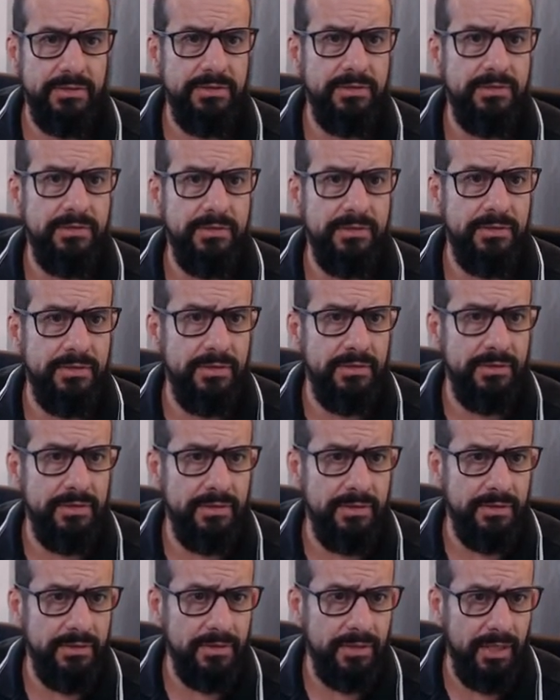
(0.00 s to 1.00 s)

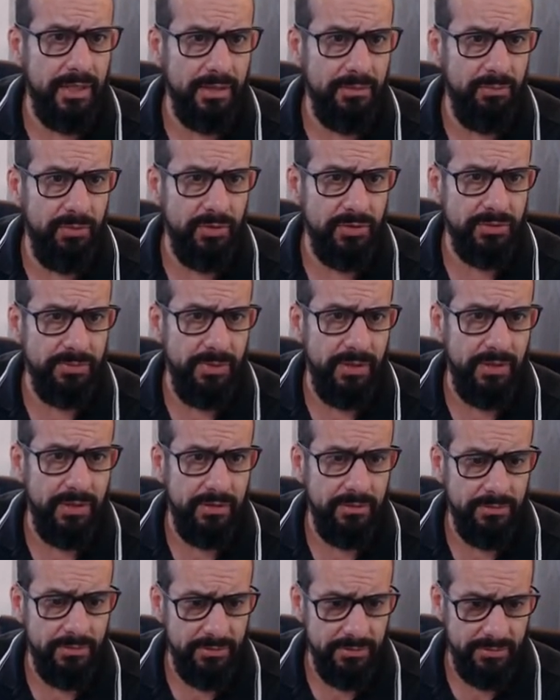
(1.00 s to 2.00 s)
the
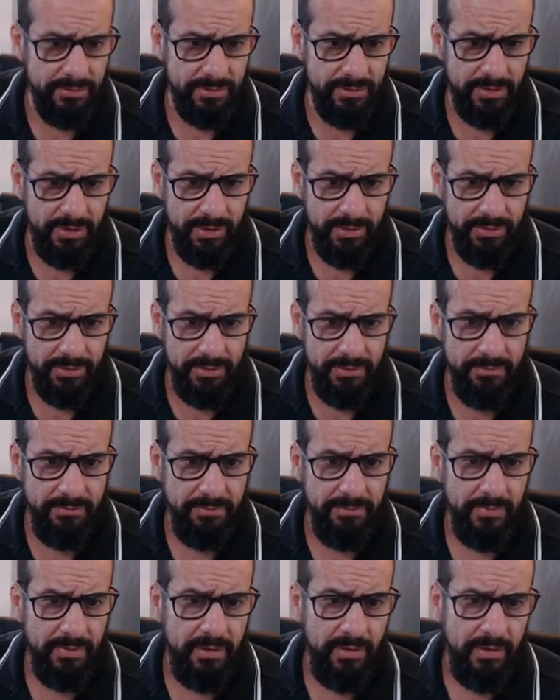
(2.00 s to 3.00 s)
GetBooksByAuthor transaction.
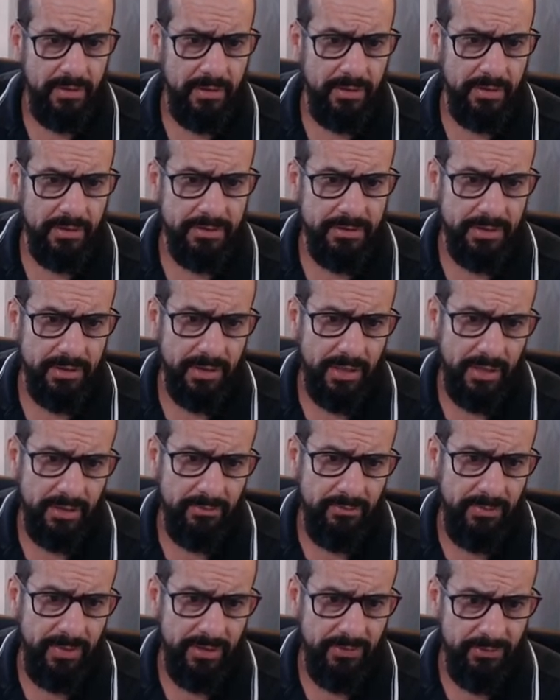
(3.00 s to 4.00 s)
It's a get
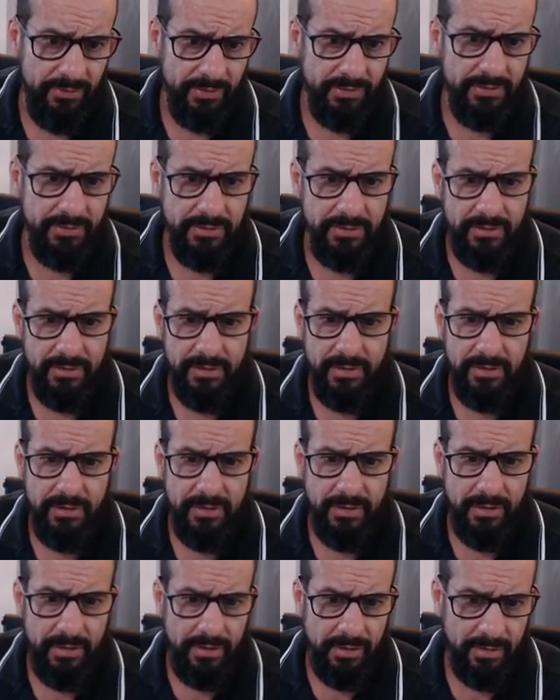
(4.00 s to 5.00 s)
method,
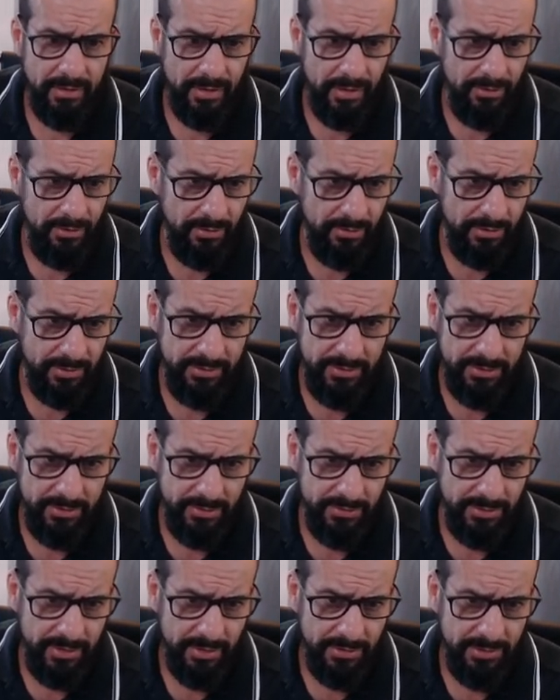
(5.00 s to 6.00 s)
and this
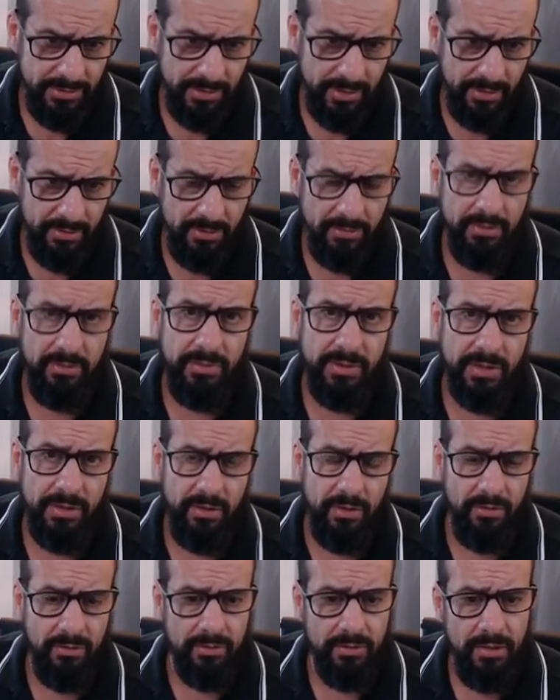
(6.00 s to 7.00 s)
transaction can only be
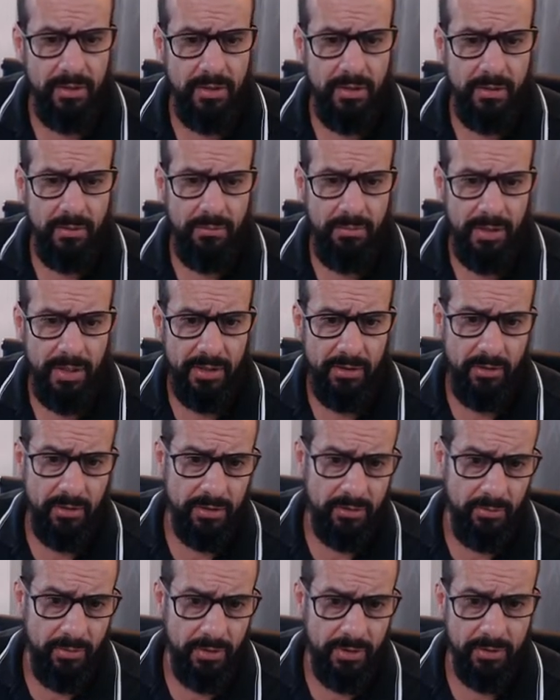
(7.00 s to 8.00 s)
called by
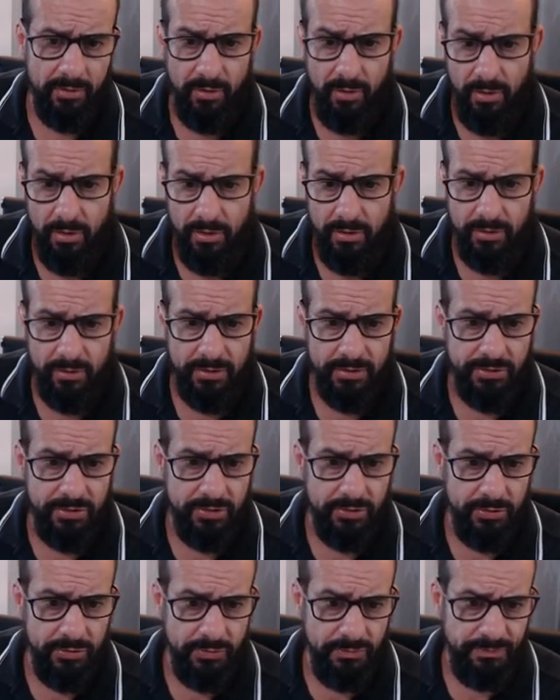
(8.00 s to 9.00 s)
org1 or
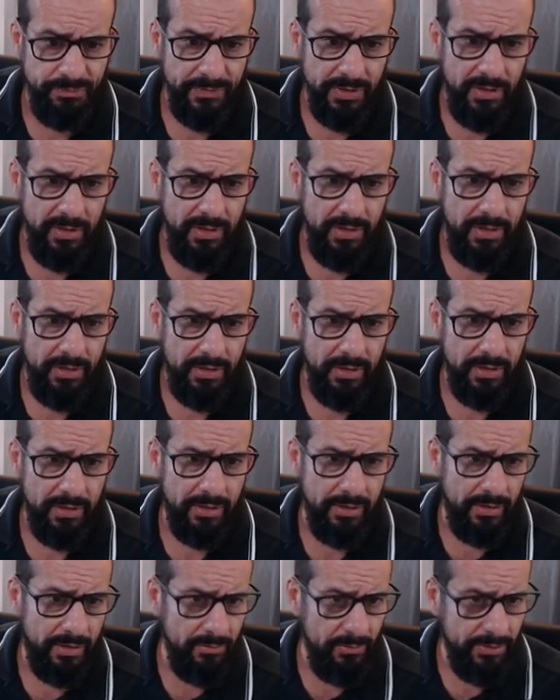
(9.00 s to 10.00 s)
org2,
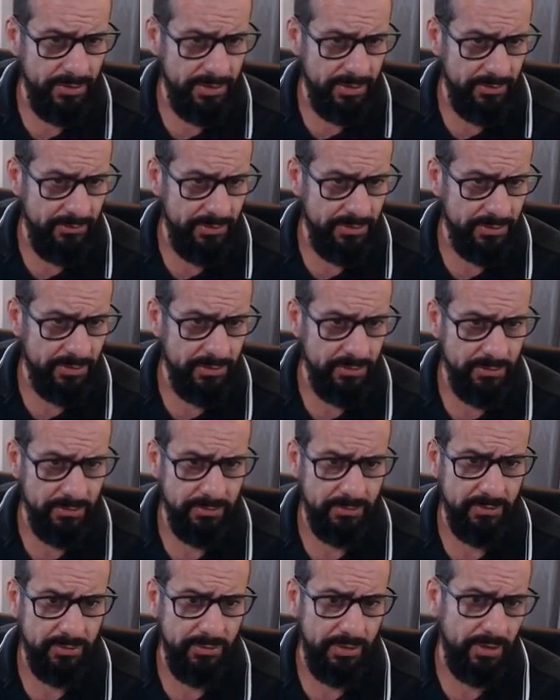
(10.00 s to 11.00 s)
and receives two
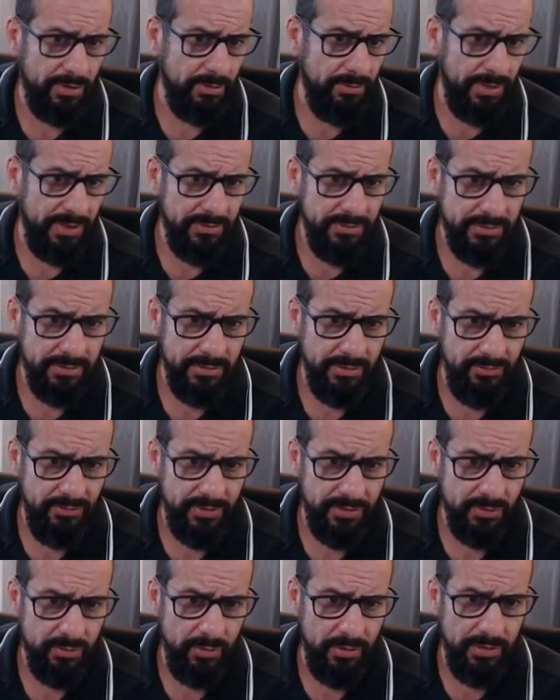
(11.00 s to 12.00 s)
arguments. The
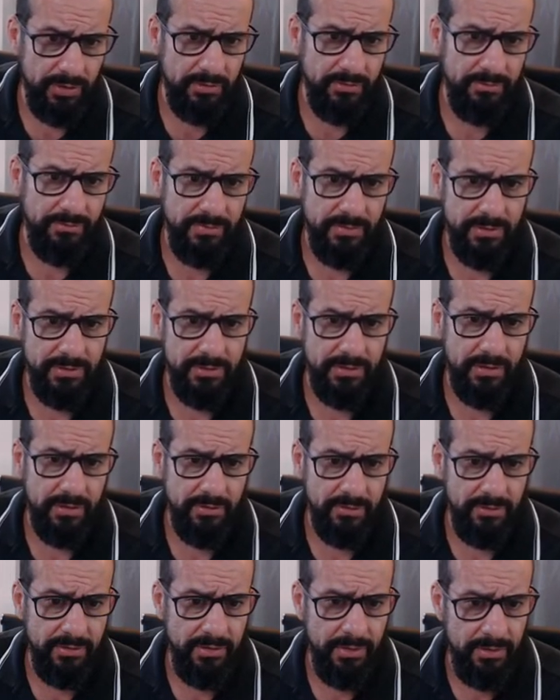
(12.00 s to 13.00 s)
first one is the
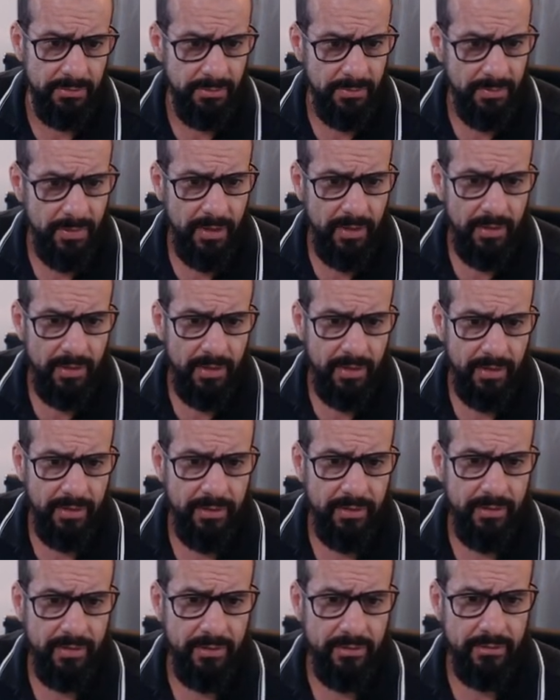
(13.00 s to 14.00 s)
author name,
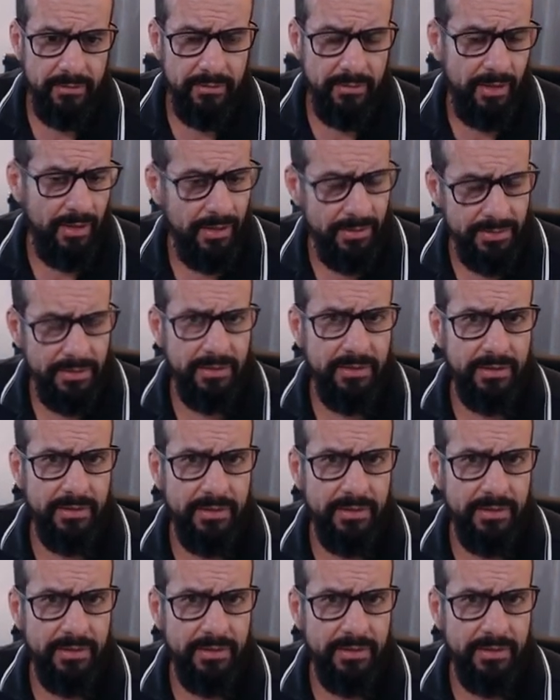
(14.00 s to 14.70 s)
and as it